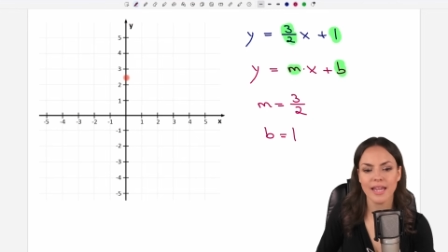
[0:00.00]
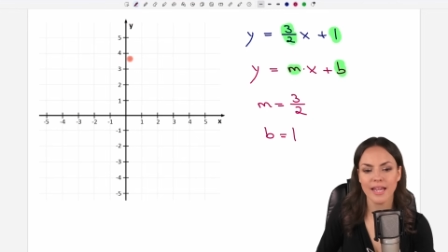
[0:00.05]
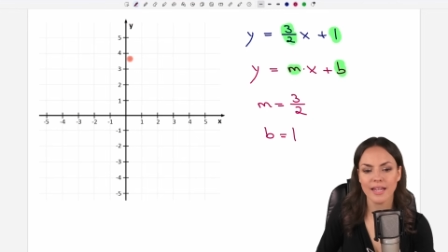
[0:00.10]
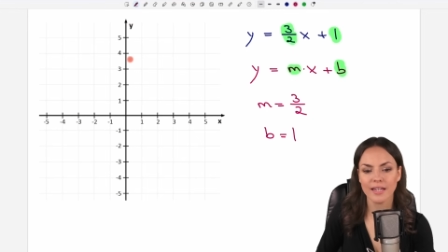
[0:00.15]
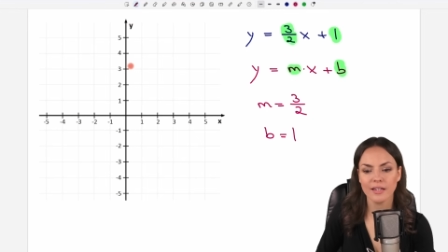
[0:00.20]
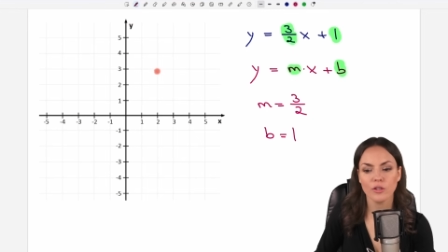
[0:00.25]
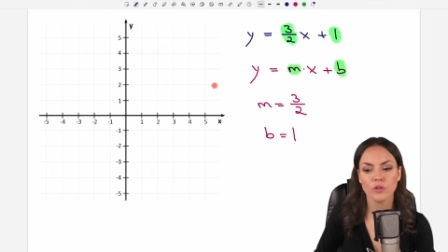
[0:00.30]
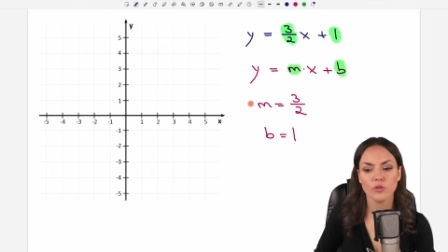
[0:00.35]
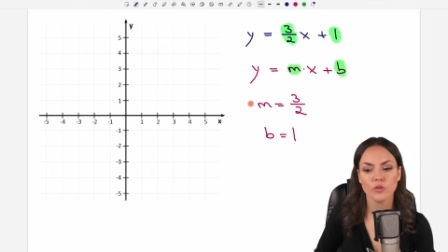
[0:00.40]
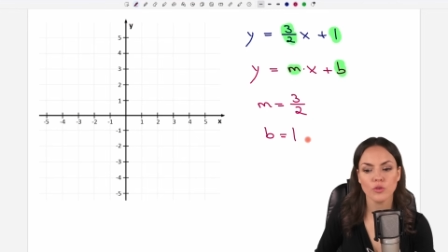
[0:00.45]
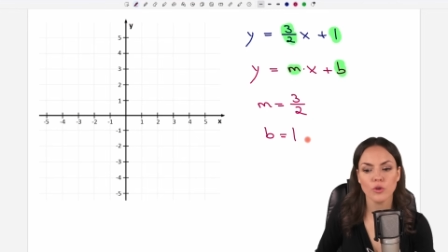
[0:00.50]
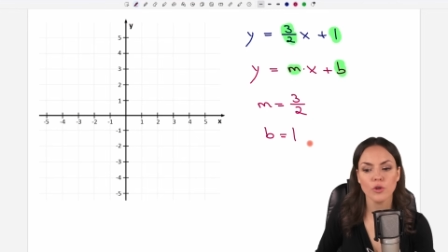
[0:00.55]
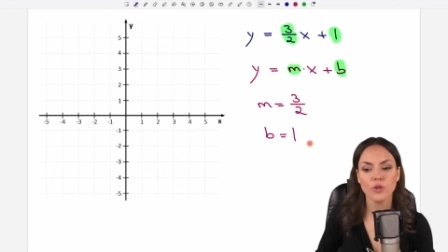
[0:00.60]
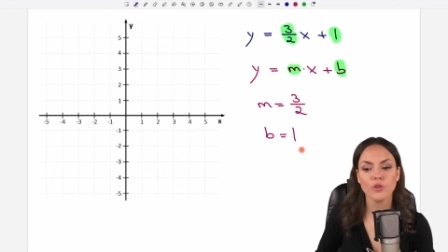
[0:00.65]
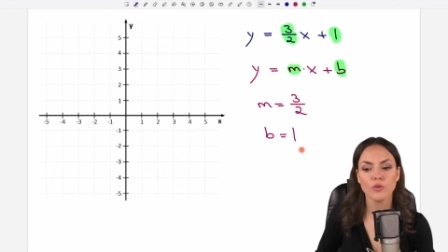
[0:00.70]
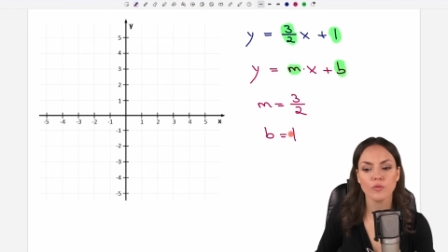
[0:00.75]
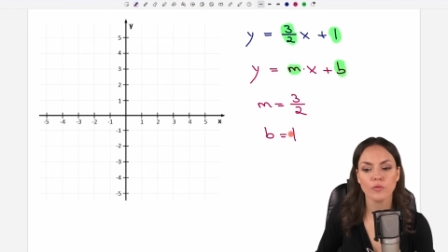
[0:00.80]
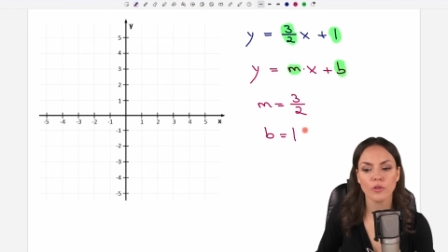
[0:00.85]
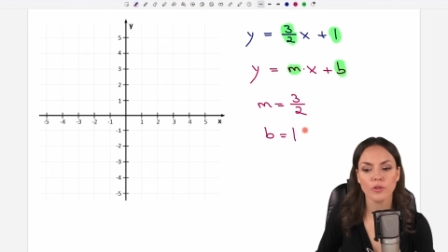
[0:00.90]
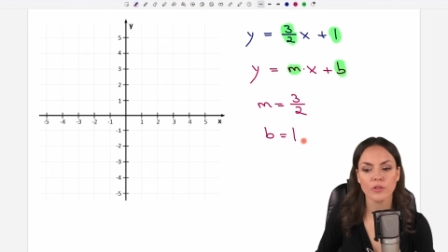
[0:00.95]
and
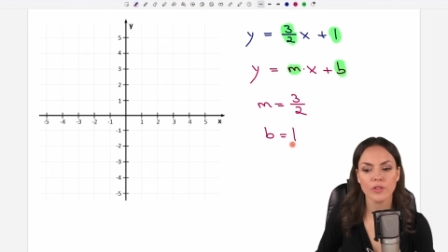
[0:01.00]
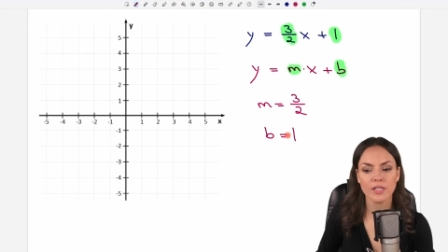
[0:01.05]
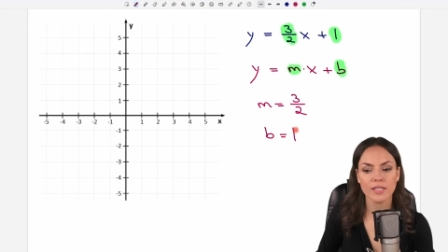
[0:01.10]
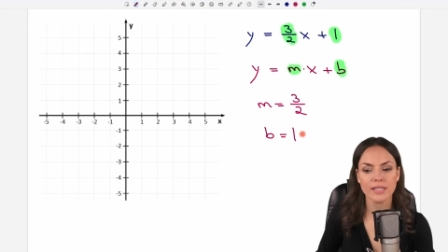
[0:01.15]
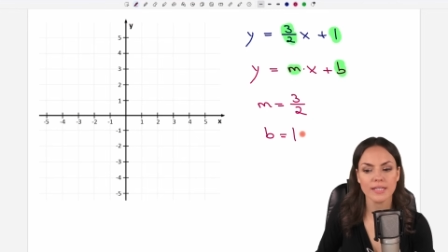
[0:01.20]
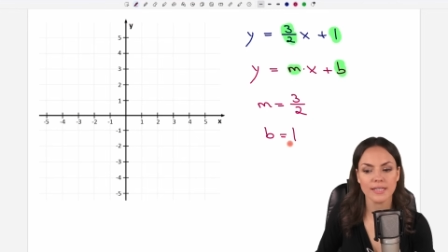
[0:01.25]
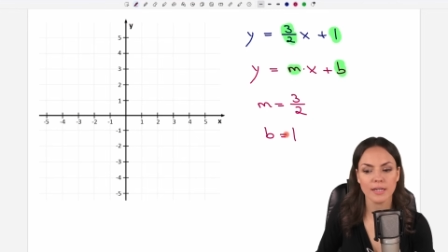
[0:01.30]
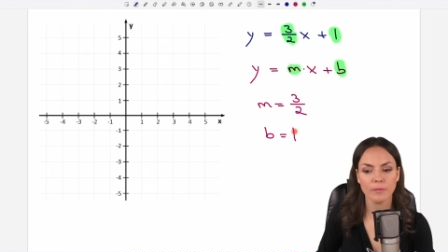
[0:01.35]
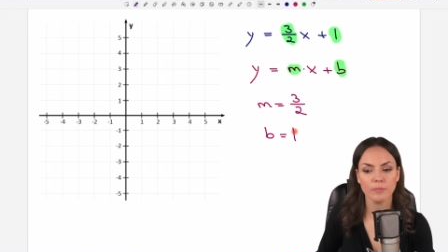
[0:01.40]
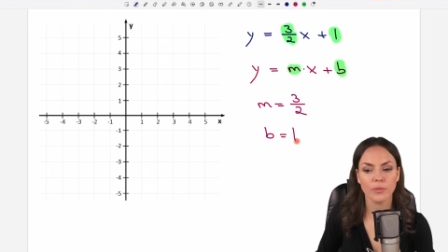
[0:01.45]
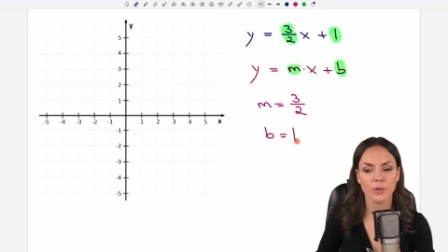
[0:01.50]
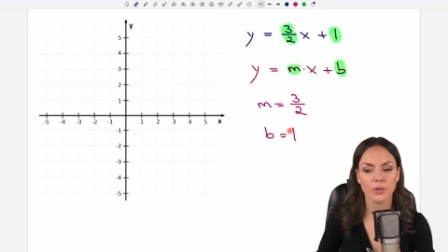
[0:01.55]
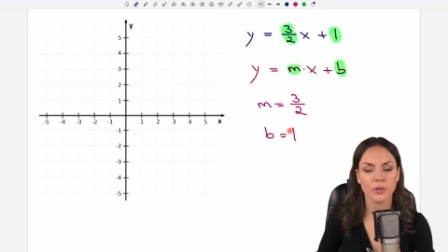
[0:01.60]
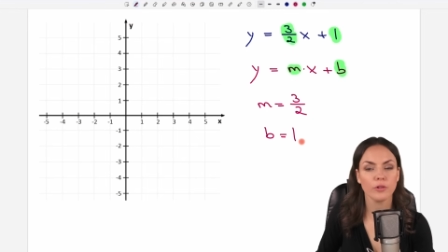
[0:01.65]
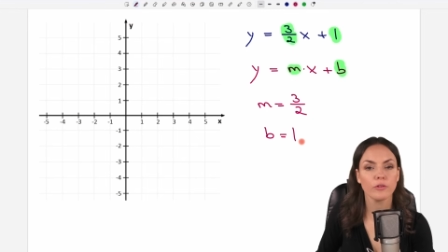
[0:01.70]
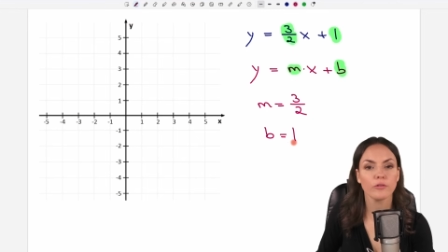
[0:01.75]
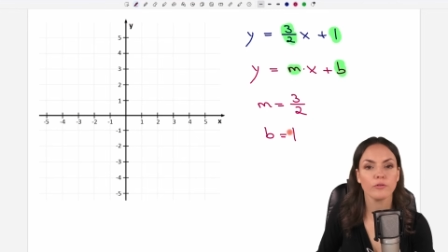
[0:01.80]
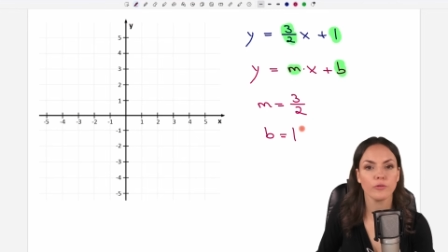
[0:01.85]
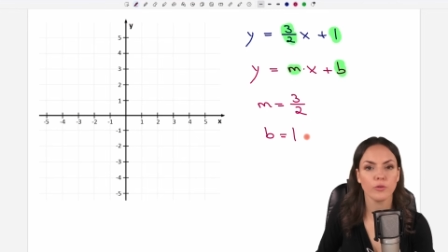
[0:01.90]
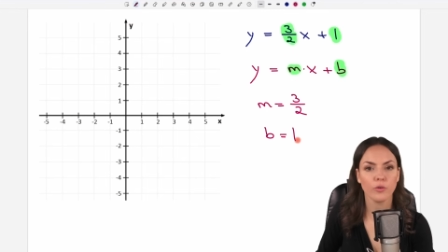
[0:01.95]
search for this
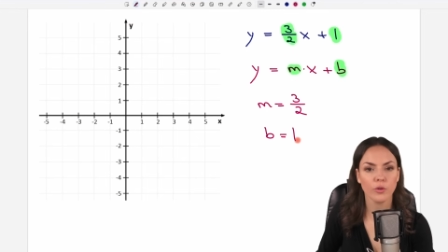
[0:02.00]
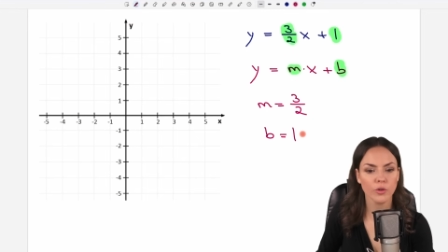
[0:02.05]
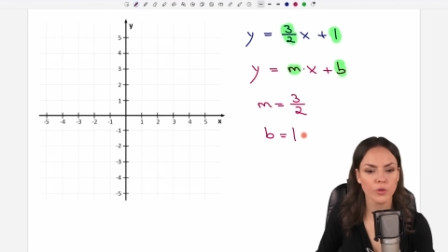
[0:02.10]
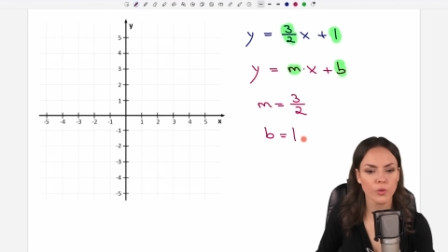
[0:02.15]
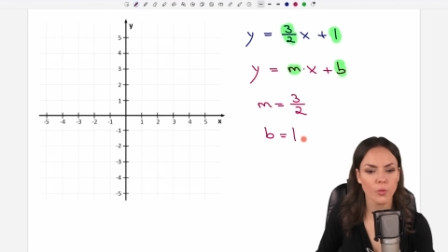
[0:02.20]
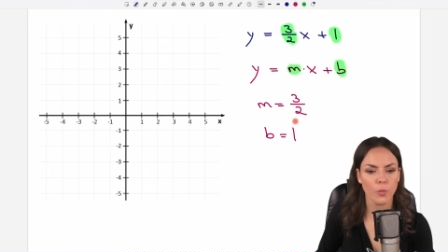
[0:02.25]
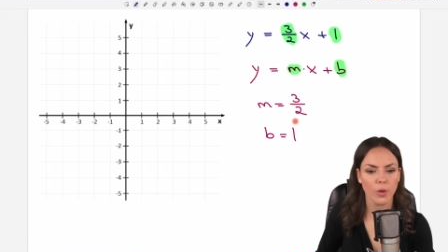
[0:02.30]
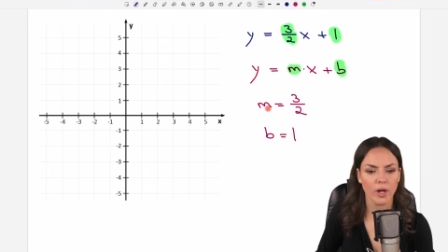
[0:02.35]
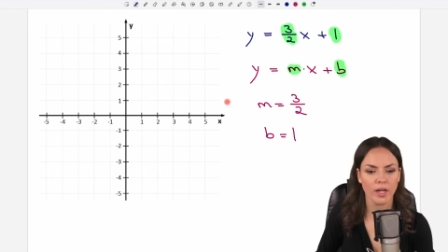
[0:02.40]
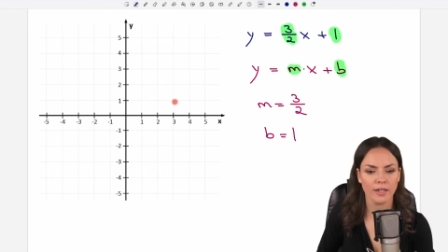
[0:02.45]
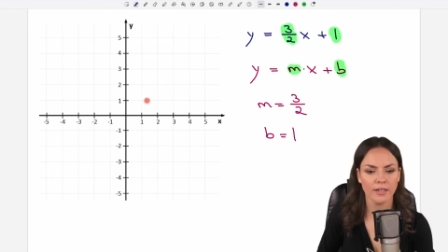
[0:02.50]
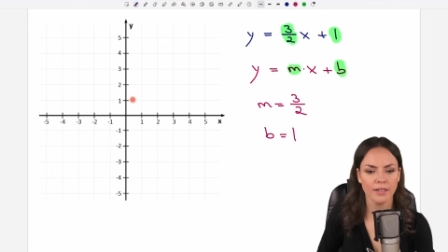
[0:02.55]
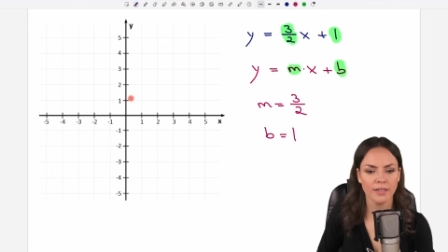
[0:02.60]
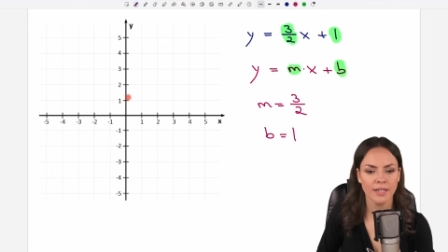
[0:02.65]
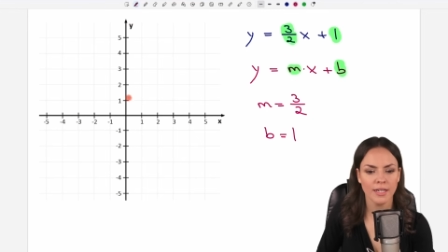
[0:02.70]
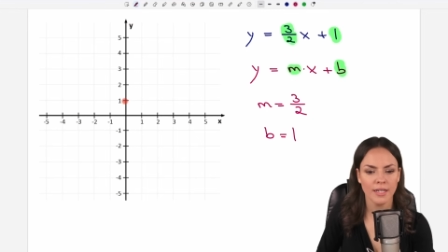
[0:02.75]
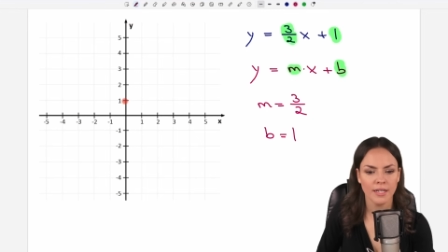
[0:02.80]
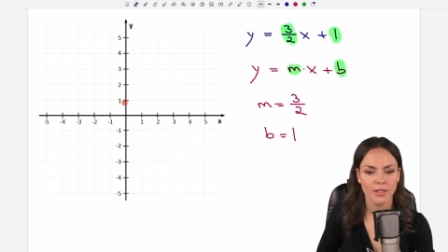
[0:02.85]
number for the 1.